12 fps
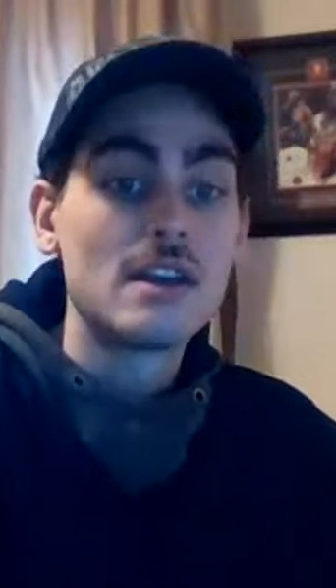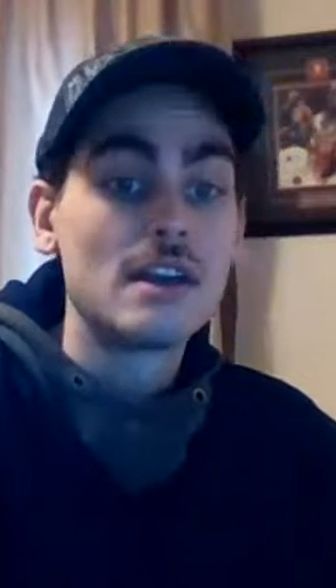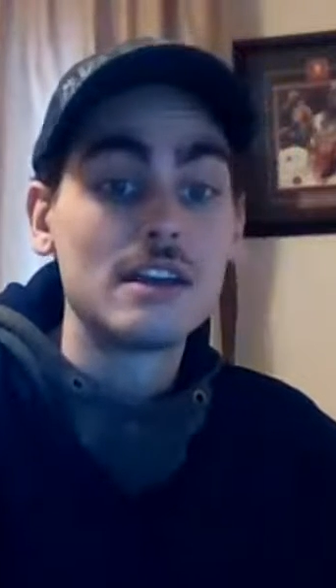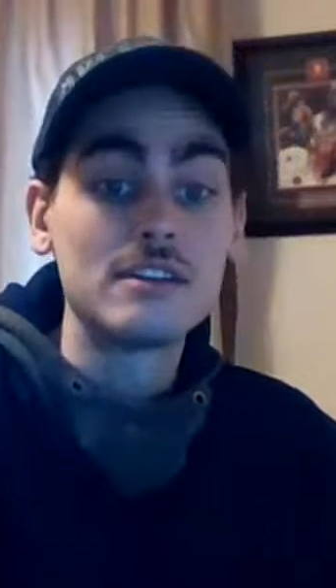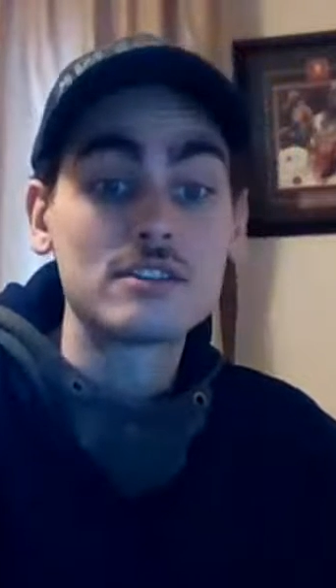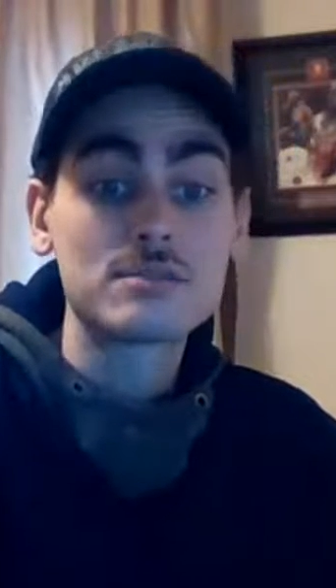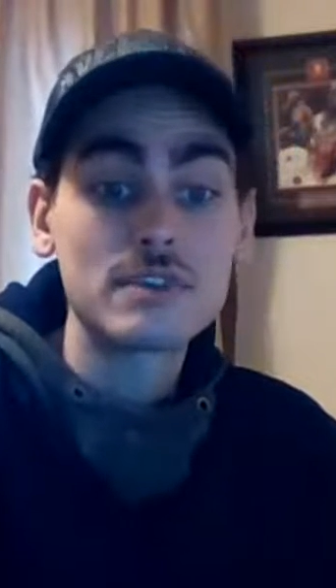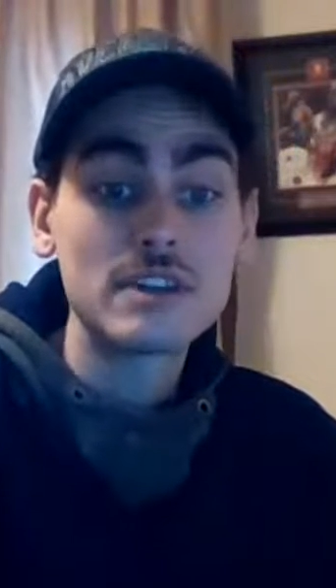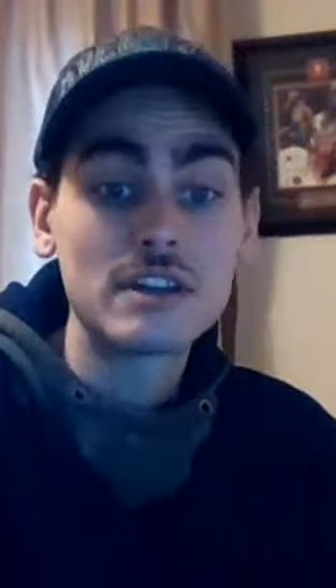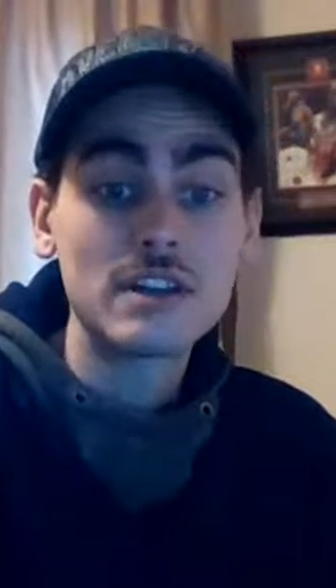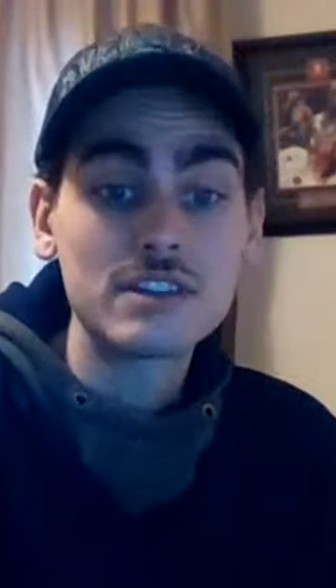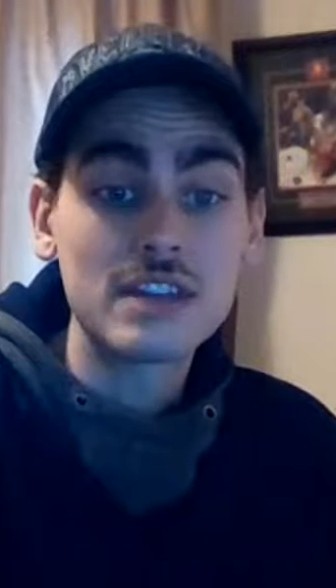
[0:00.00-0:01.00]
He was pretty
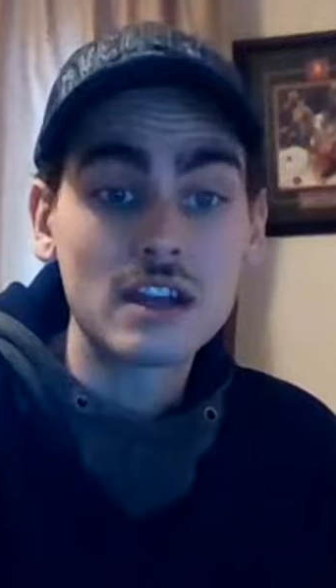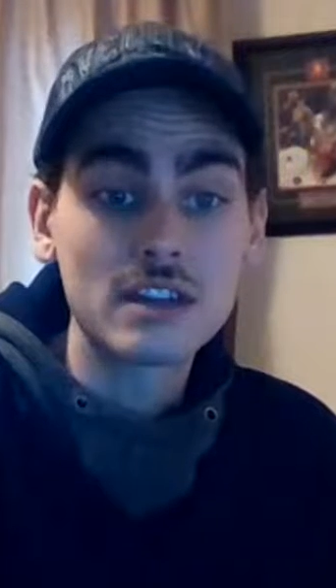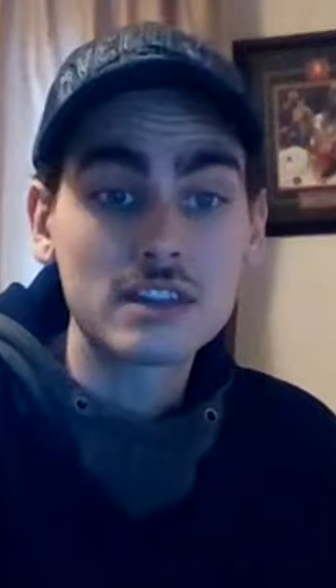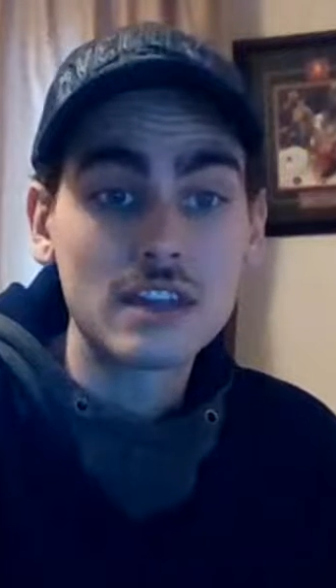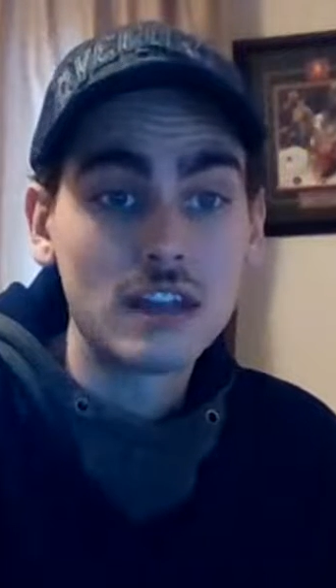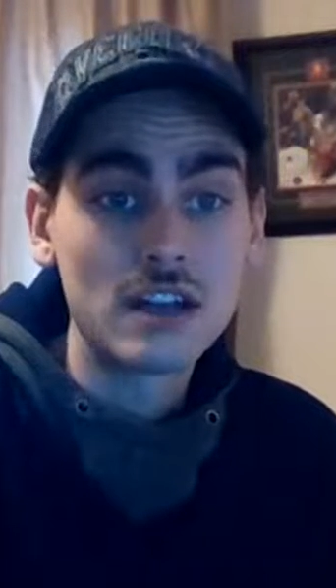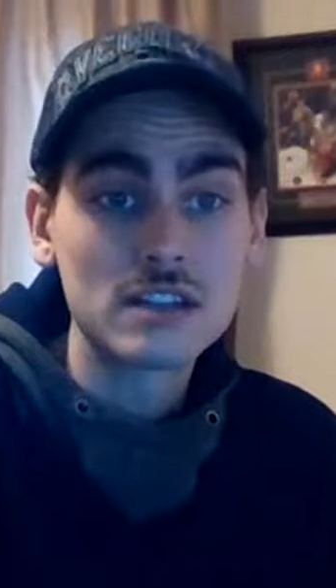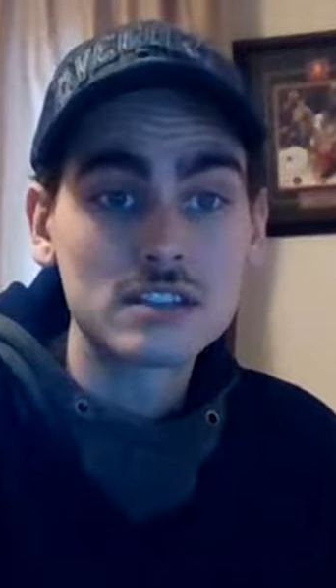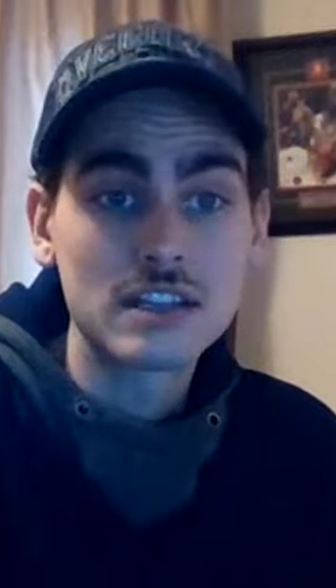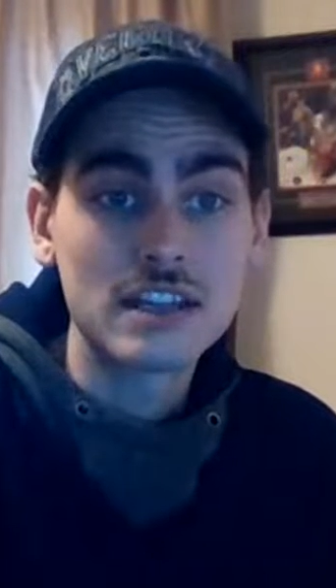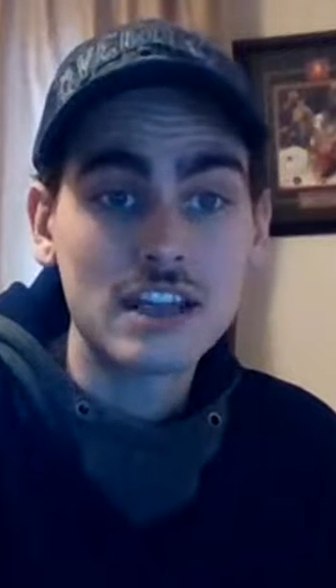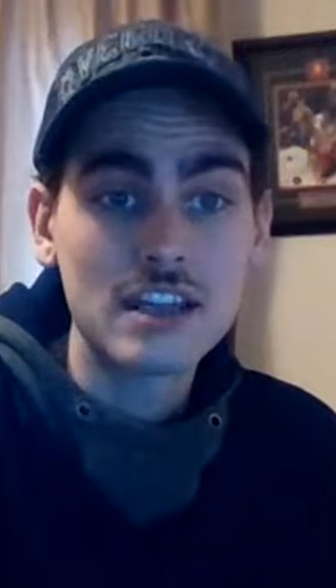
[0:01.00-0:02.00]
good. They lost
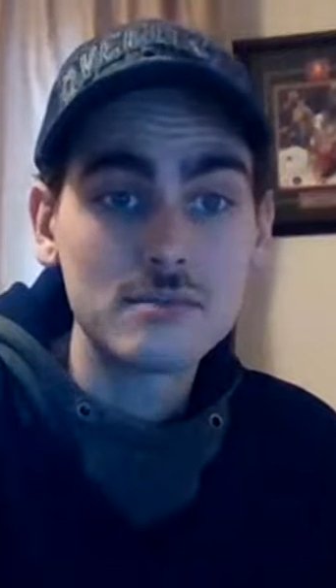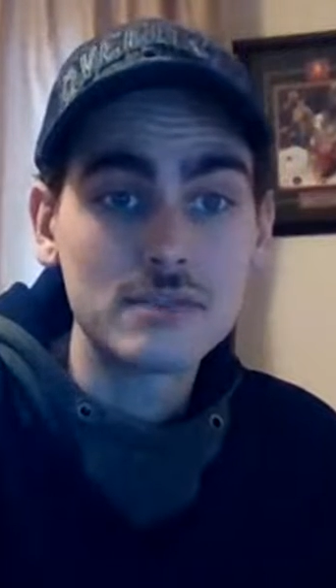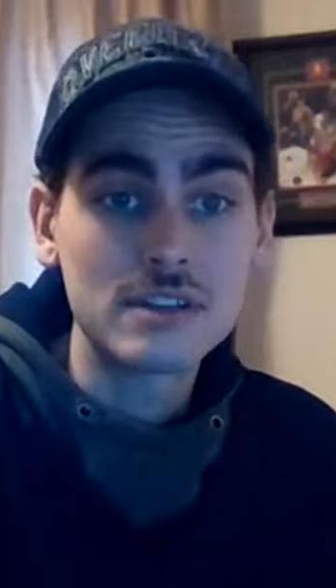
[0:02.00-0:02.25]
the game,